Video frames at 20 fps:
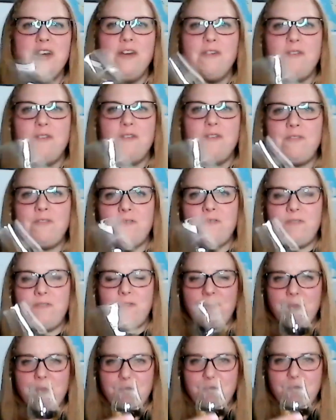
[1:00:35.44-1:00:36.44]
curious to see how
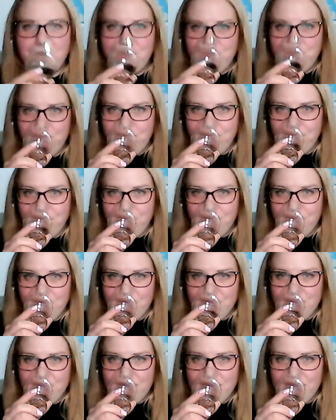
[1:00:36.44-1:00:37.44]
this uh, stood up in
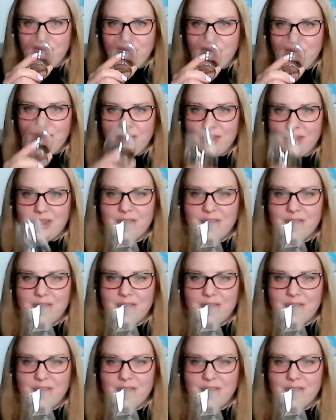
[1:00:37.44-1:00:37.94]
a glass.